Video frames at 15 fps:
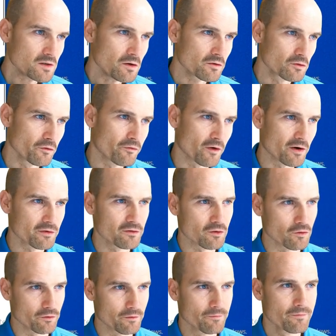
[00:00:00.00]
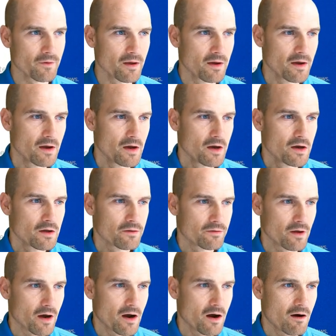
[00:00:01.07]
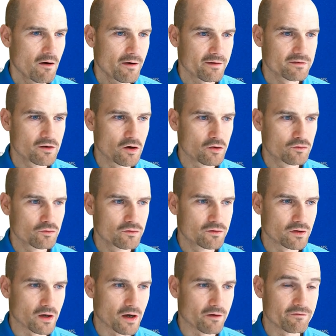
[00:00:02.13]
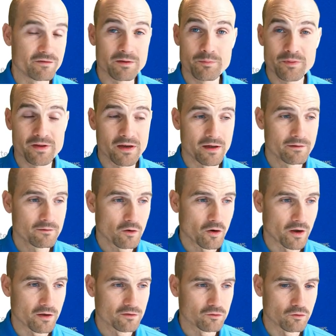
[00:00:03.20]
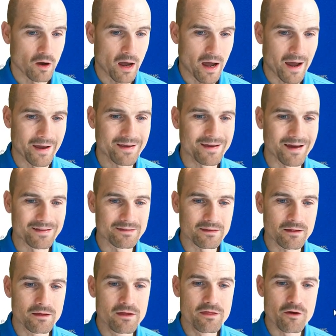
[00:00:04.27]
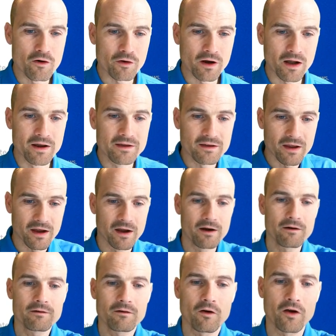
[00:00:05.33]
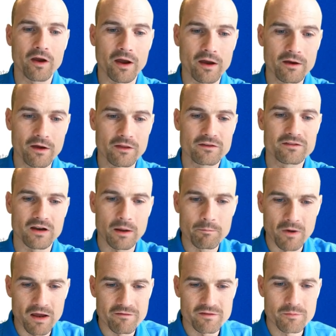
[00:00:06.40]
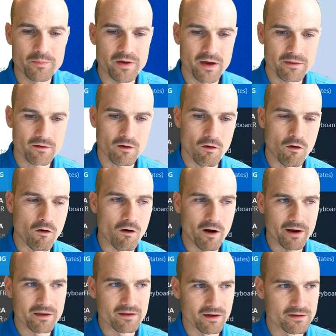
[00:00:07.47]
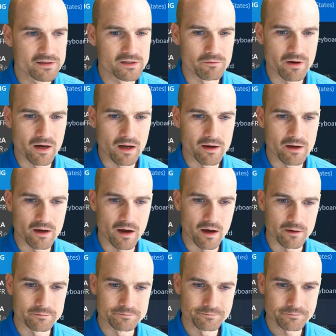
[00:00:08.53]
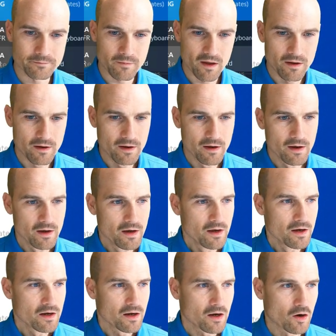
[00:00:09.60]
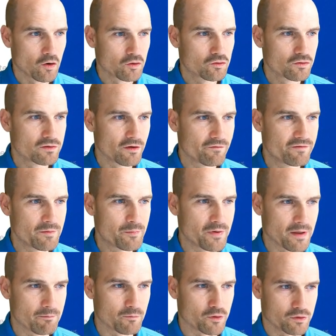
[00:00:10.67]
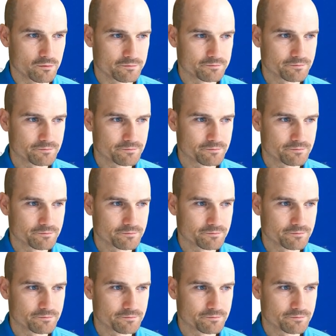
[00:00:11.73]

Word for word: So far so good. Now let's go to the V P N. Okay, so I can either click here, okay, and select my V P N, or I can directly uh, go to the V P N menu.